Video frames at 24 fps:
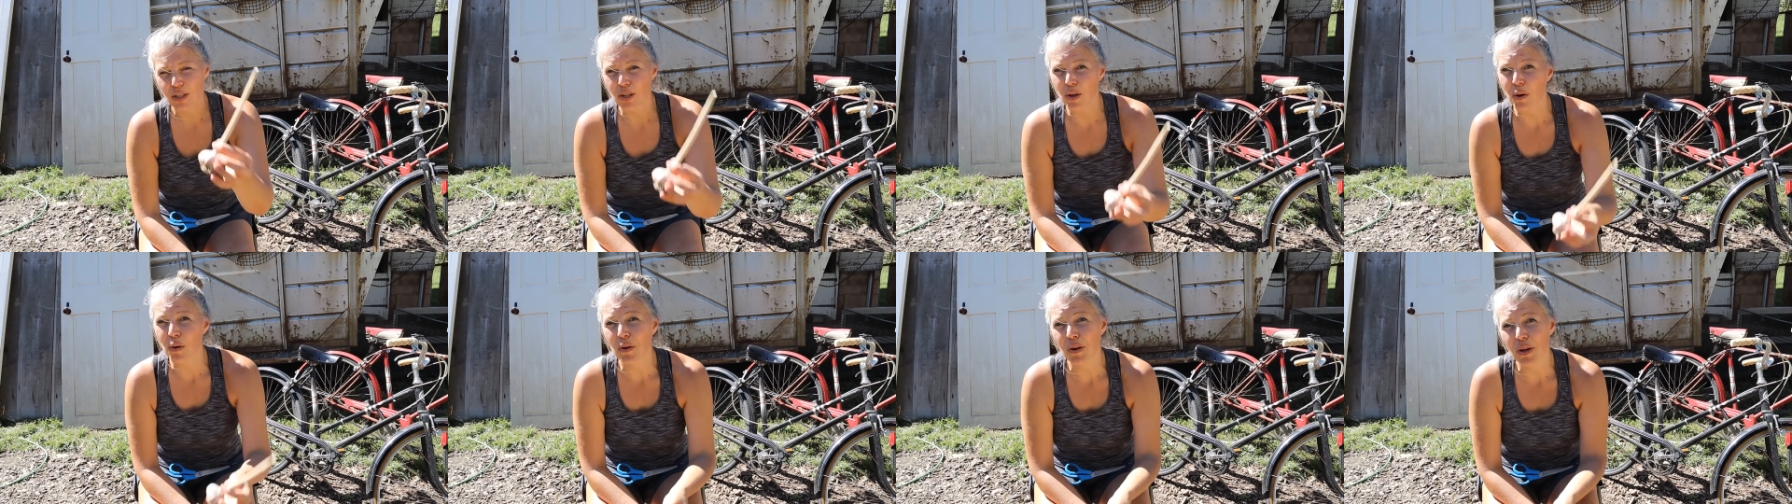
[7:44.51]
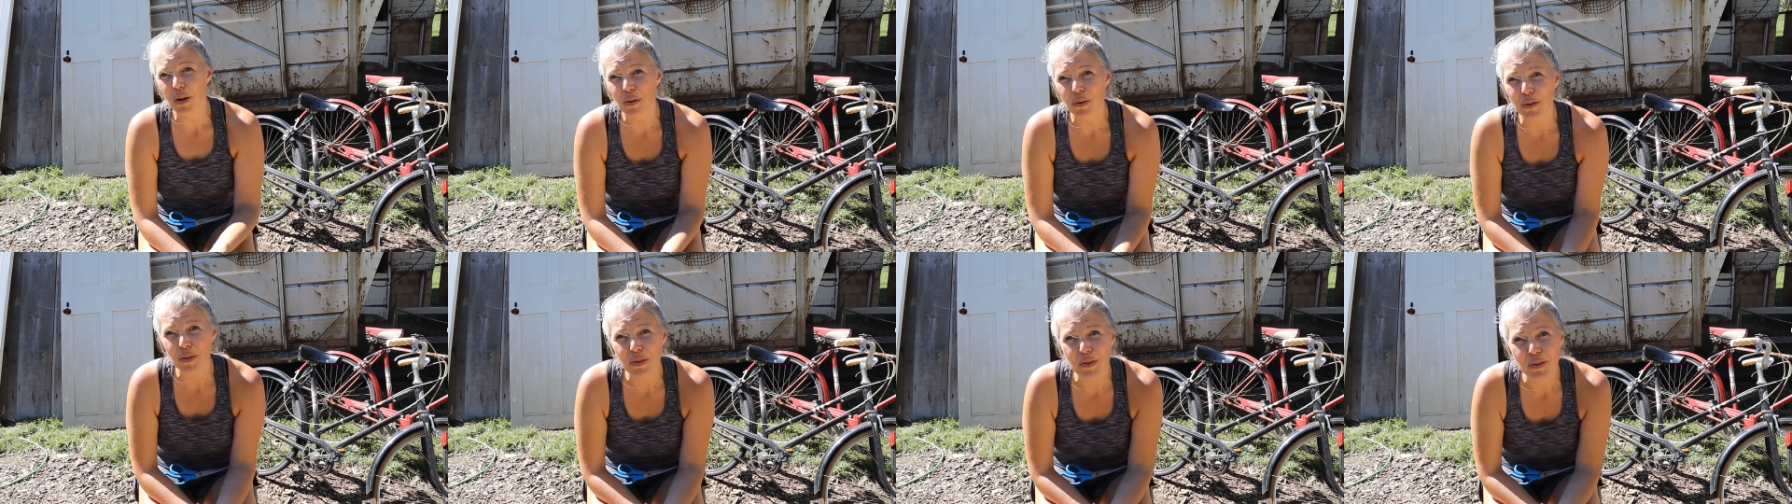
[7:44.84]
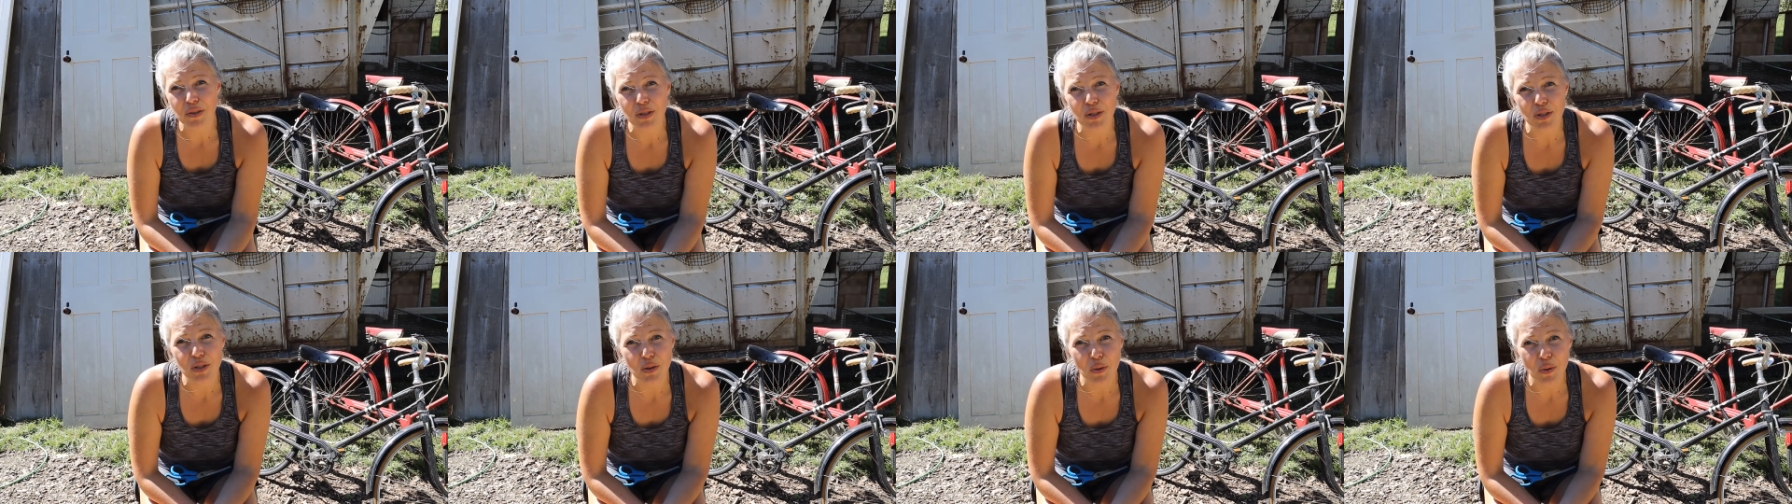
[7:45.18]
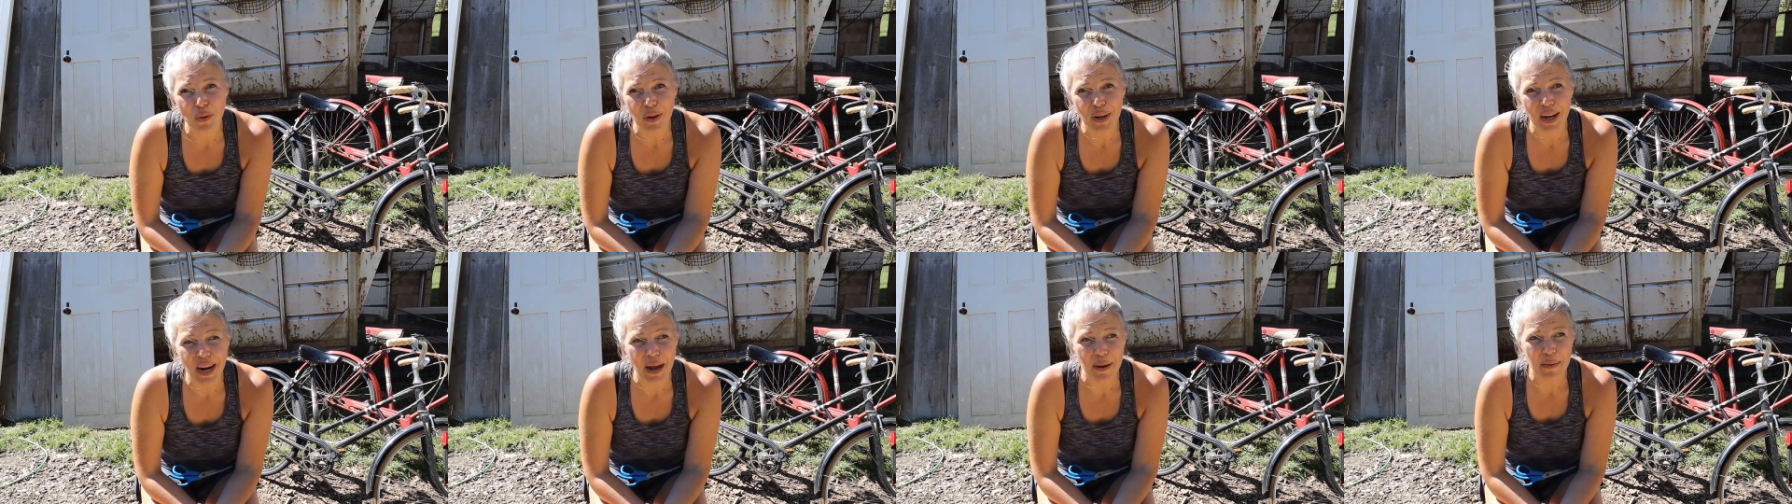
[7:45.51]
don't go to the
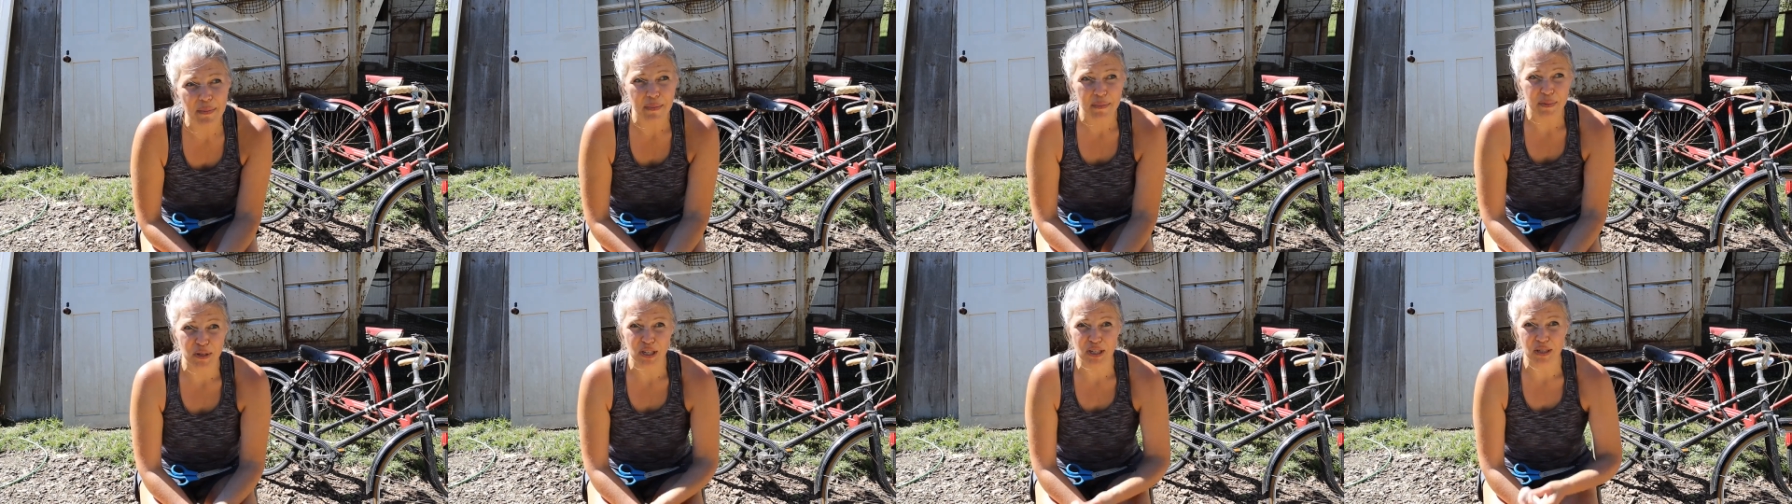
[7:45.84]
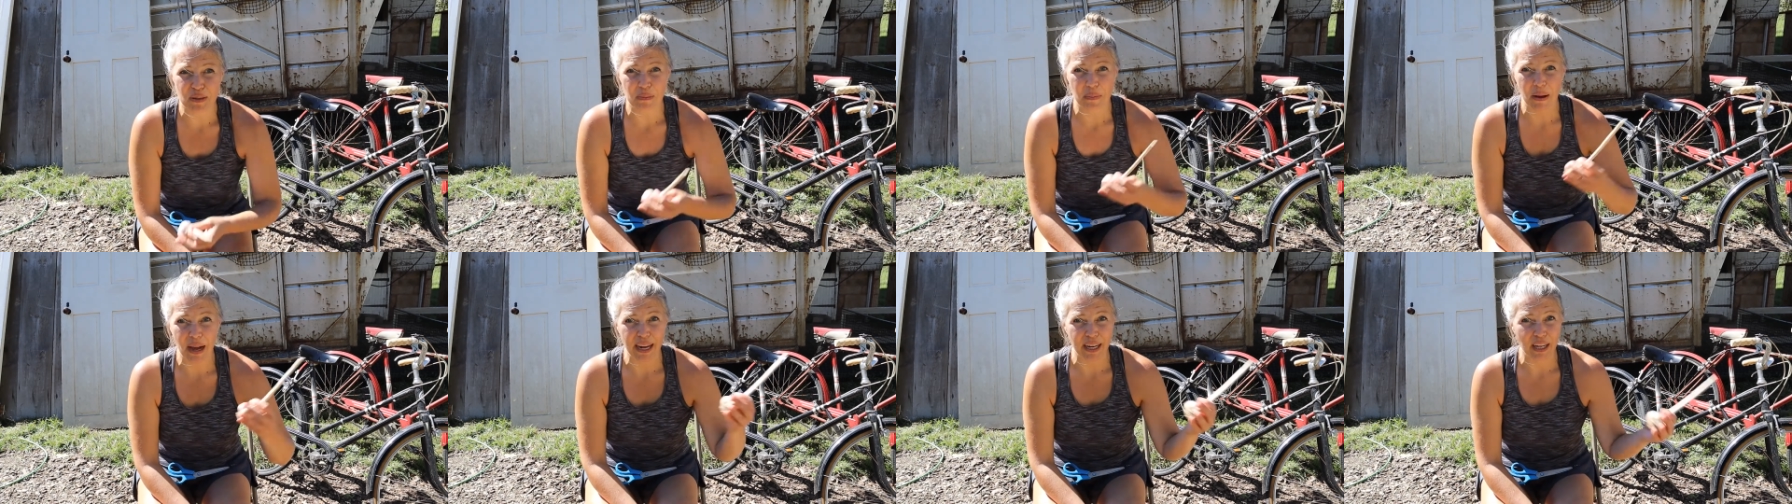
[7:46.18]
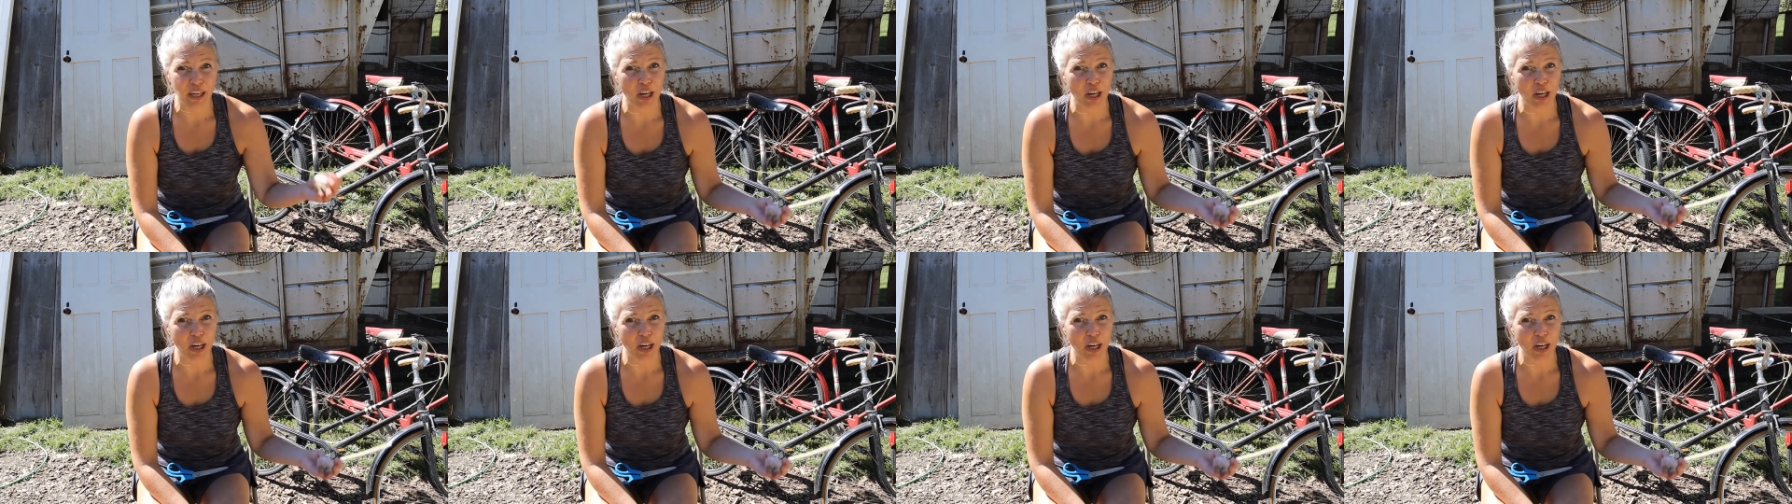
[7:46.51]
store and just buy